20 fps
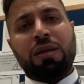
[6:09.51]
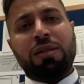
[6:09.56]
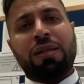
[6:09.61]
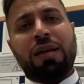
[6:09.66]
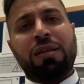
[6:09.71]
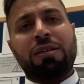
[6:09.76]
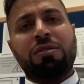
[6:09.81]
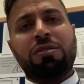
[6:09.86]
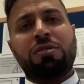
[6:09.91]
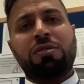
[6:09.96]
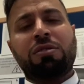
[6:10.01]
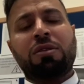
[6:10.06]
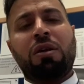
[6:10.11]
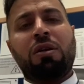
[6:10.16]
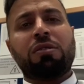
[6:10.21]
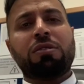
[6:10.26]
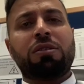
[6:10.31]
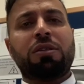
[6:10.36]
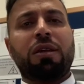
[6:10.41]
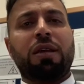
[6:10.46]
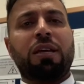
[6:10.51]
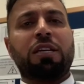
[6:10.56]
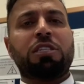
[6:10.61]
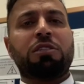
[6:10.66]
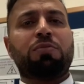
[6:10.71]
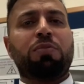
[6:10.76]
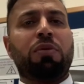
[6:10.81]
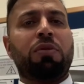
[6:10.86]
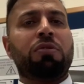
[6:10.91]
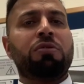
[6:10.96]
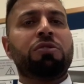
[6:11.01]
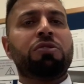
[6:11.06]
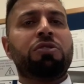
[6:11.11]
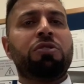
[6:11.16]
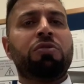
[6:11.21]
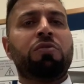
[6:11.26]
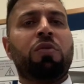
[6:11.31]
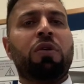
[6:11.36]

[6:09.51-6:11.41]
That does not expose you.